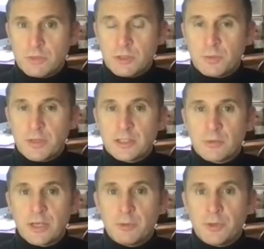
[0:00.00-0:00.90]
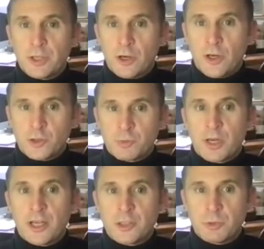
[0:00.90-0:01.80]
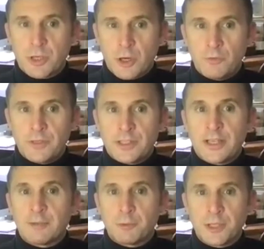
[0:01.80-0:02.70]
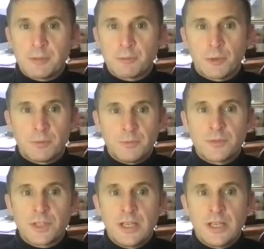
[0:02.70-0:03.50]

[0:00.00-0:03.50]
you speak to anyone that got hospitalized with COVID and had breathing problems.